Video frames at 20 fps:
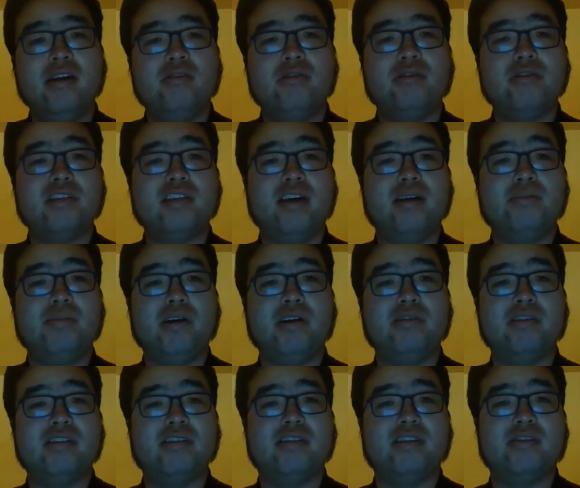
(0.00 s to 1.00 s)

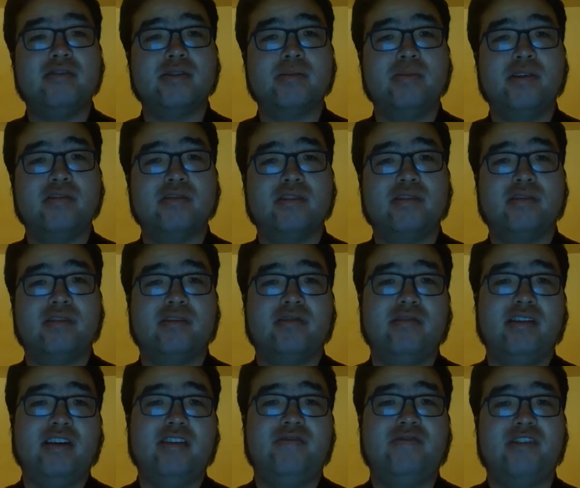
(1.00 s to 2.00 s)
Rochambeau deserves most of the
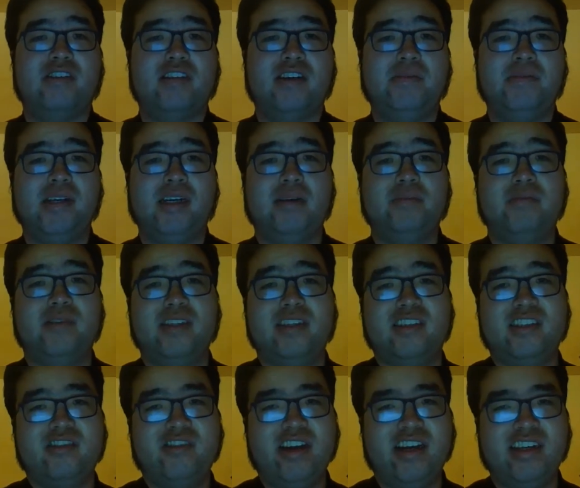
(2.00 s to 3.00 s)
credit for coming up with a
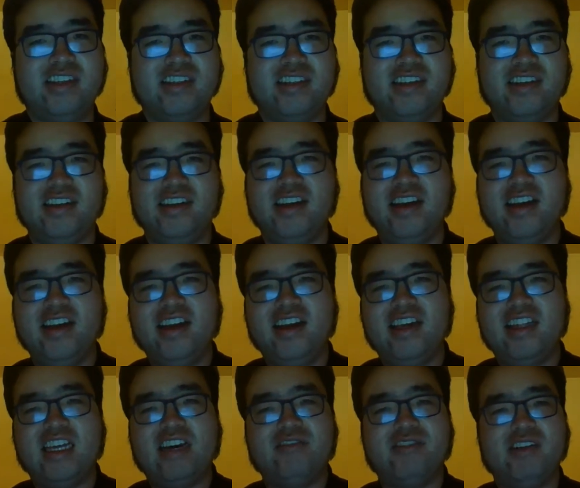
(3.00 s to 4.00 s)
strategy
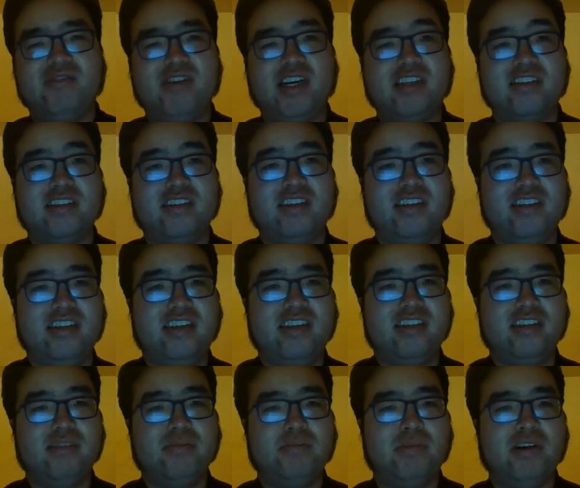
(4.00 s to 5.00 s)
that would eventually
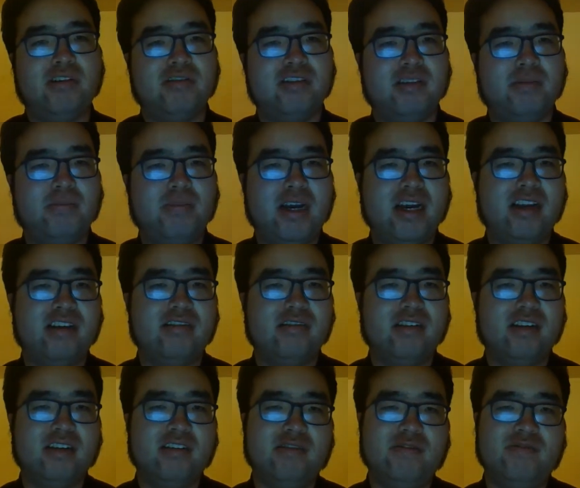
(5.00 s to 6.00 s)
lead to both the
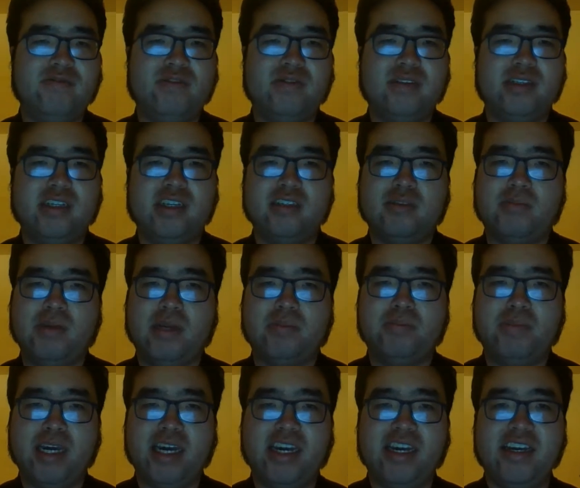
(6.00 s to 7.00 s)
Battle of Chesapeake
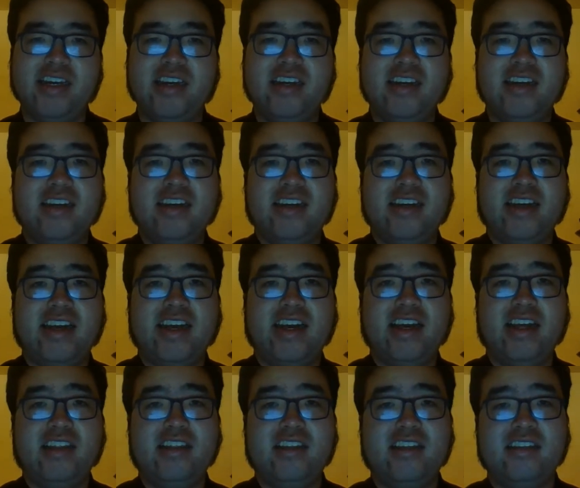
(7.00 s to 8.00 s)
Bay
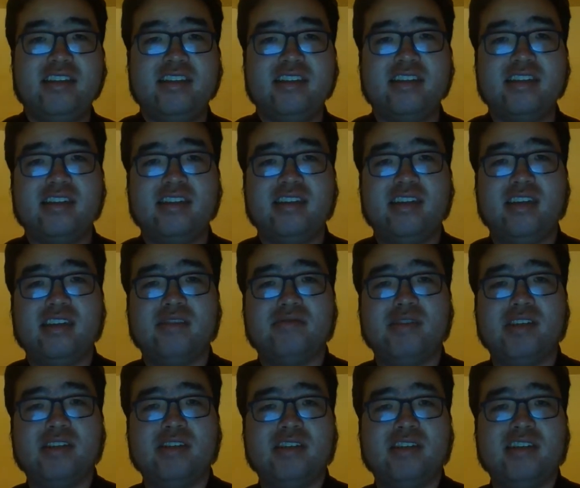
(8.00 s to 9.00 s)
and the
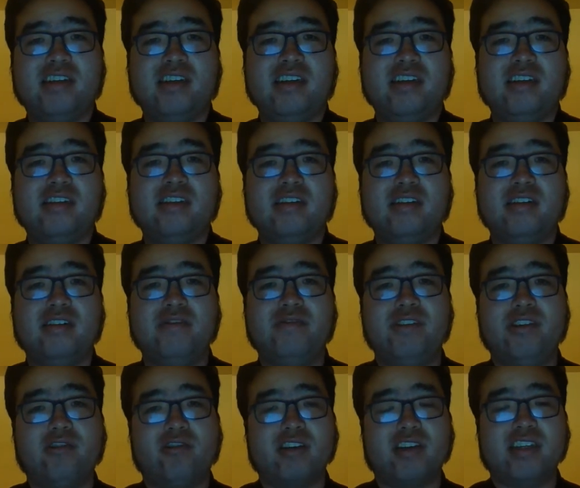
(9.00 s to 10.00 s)
successful siege of
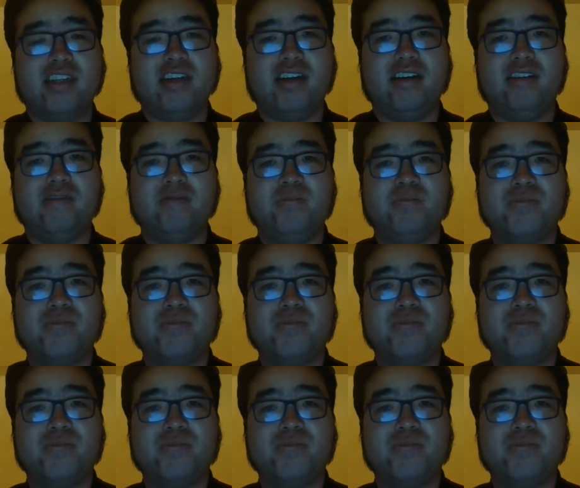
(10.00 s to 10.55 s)
Yorktown.